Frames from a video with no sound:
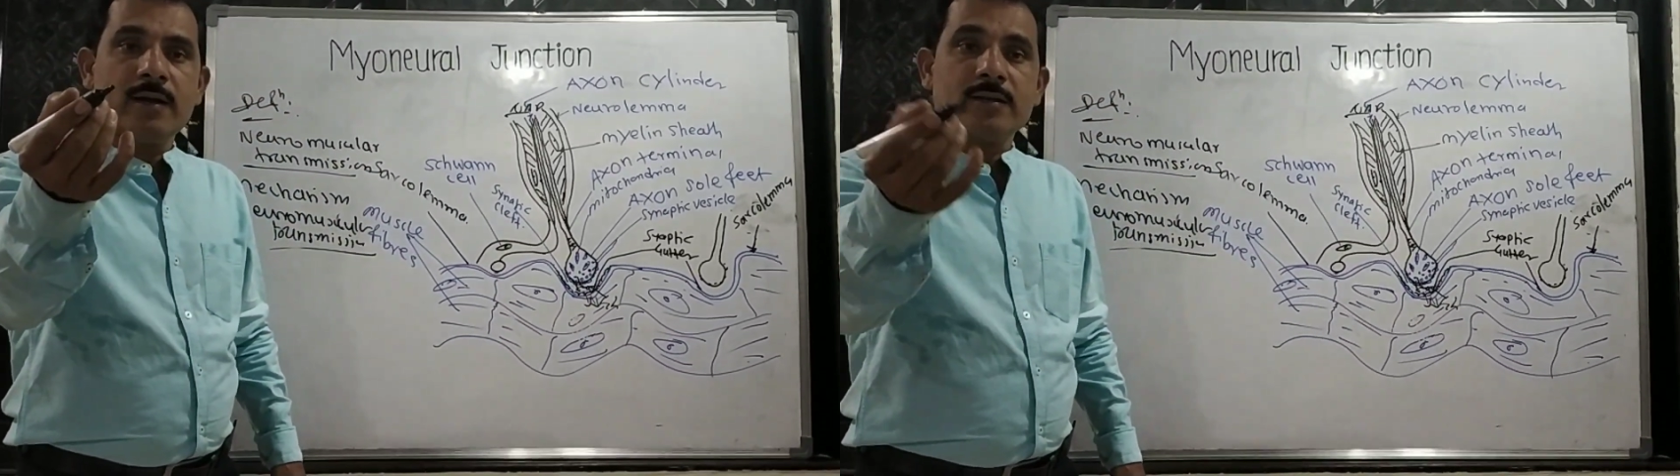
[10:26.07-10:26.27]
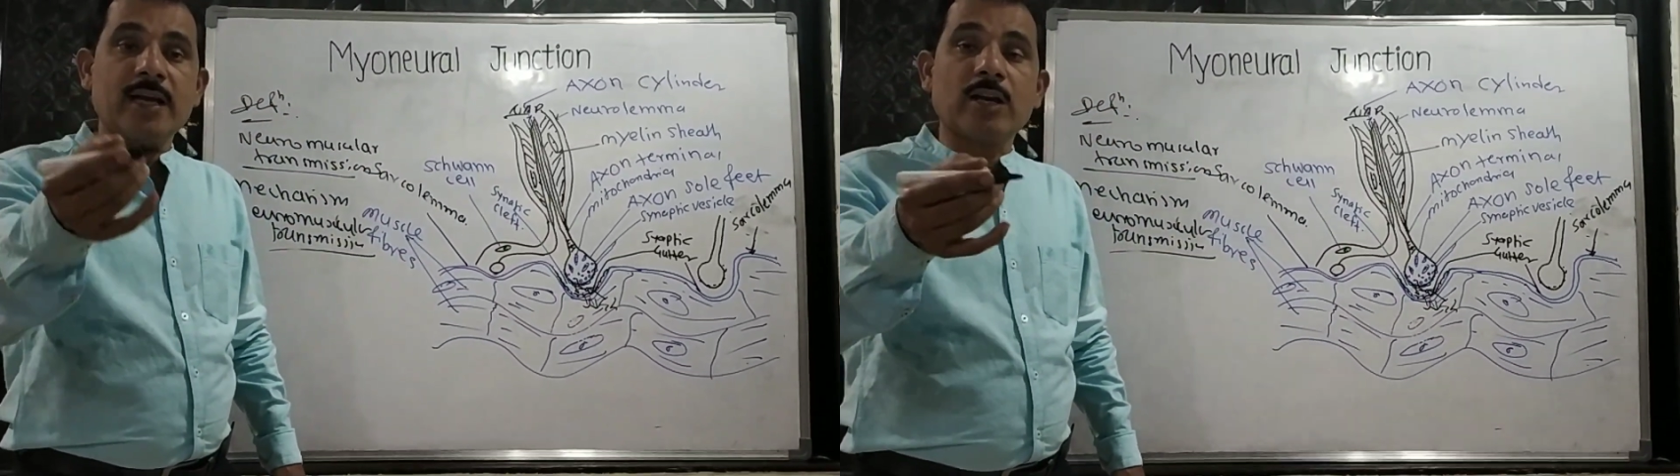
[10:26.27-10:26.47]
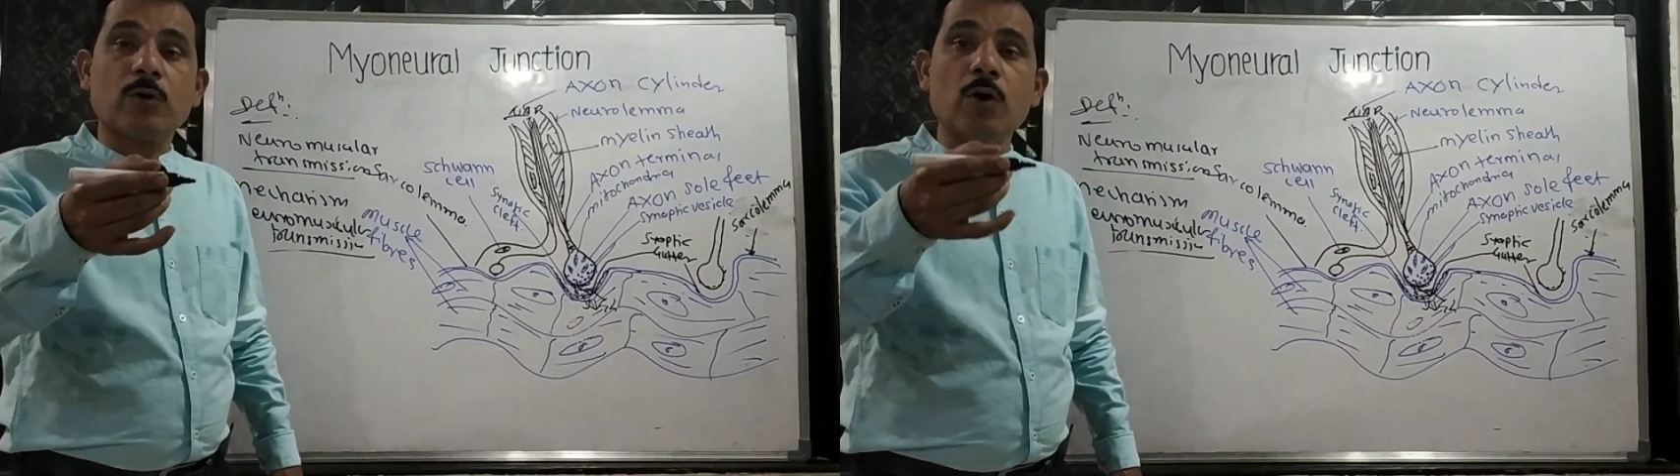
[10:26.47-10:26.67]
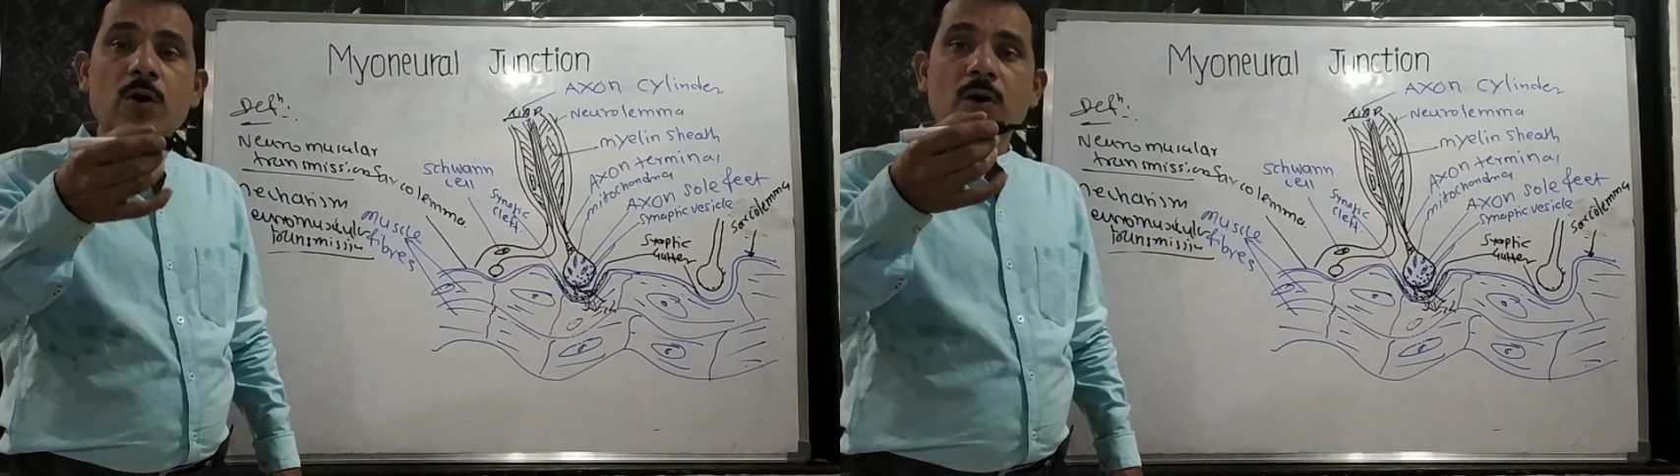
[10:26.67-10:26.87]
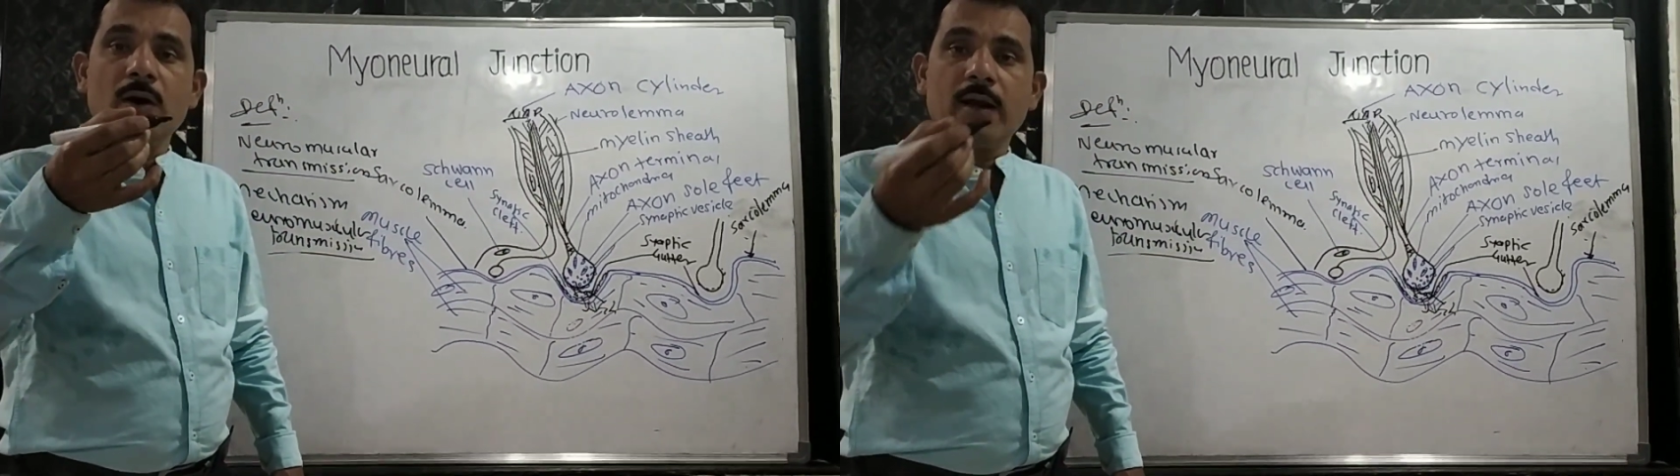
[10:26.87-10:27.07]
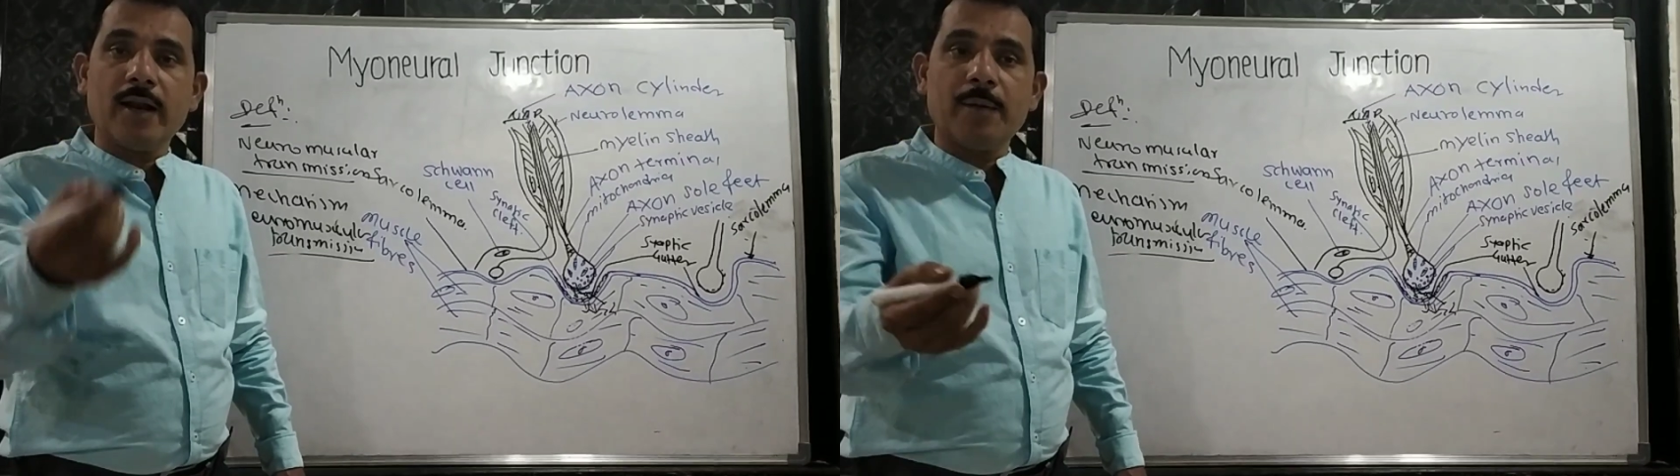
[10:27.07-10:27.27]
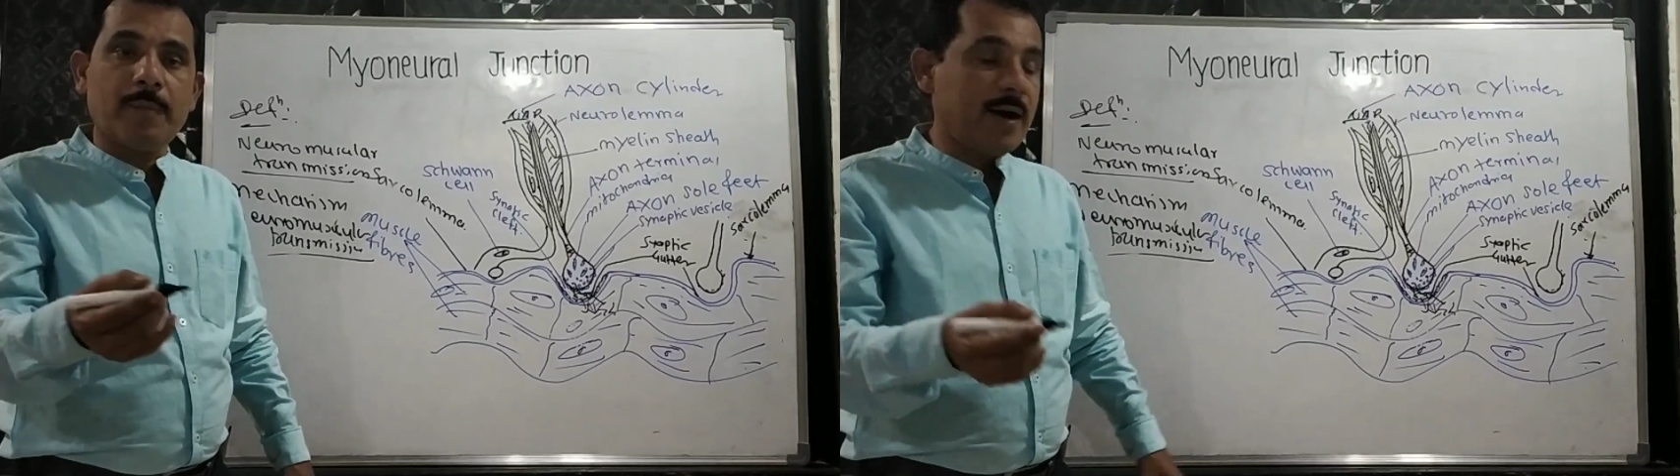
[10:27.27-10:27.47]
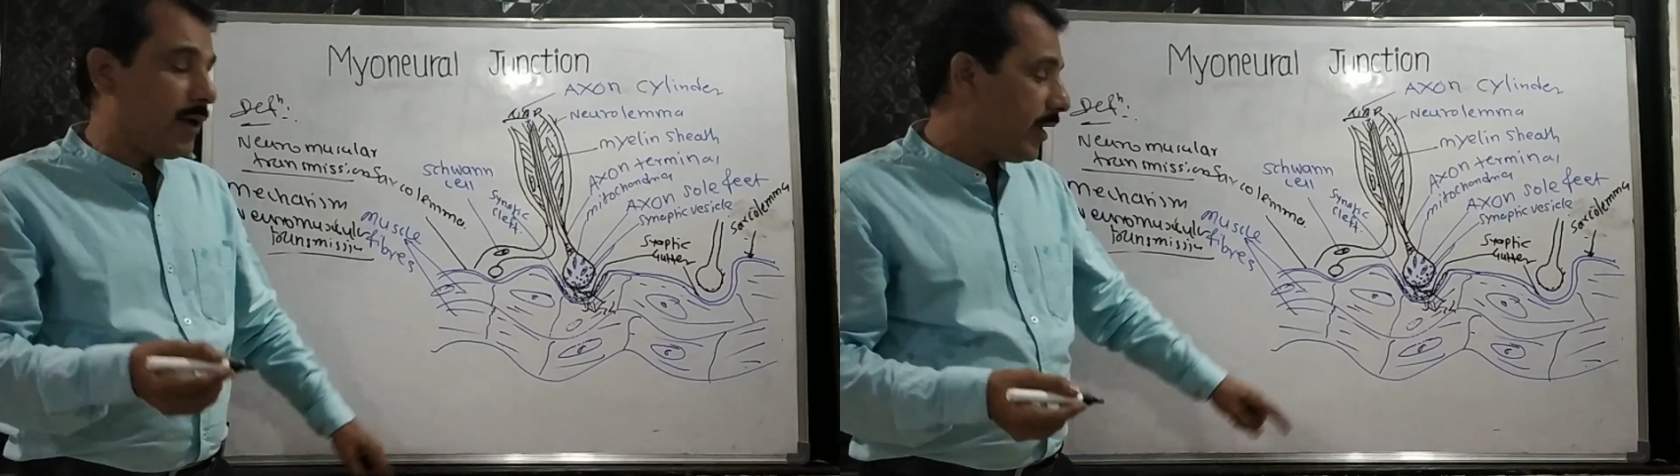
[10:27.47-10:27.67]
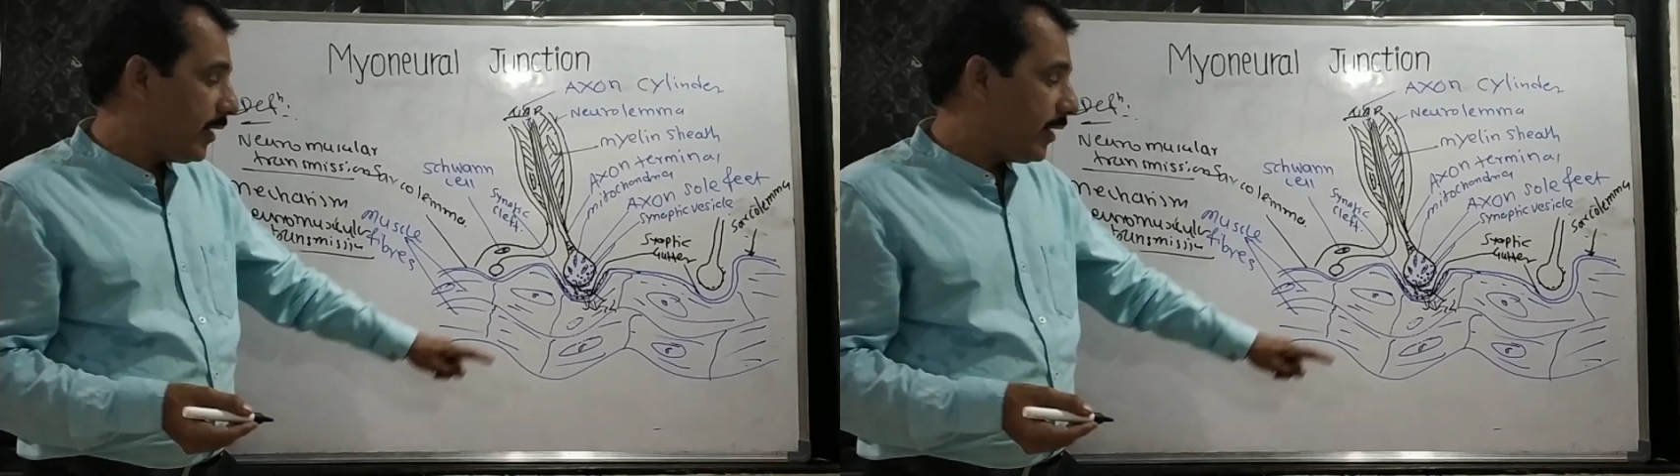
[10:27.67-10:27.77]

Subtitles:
sarcolemma